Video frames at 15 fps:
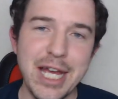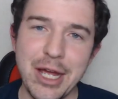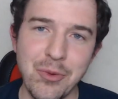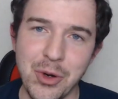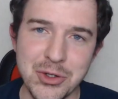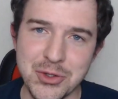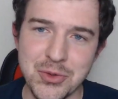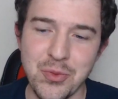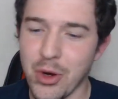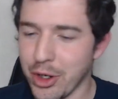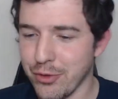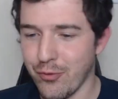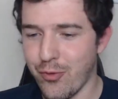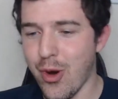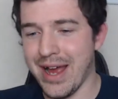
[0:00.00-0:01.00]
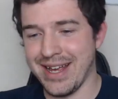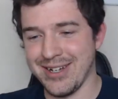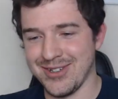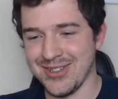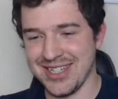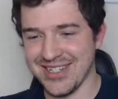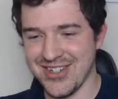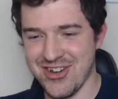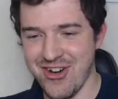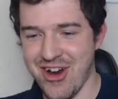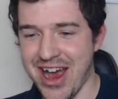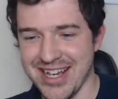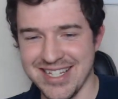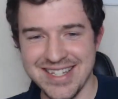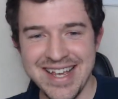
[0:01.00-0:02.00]
it wasn't one of Wales's
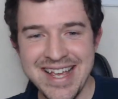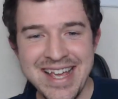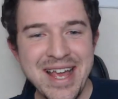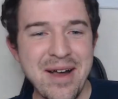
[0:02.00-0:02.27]
tries.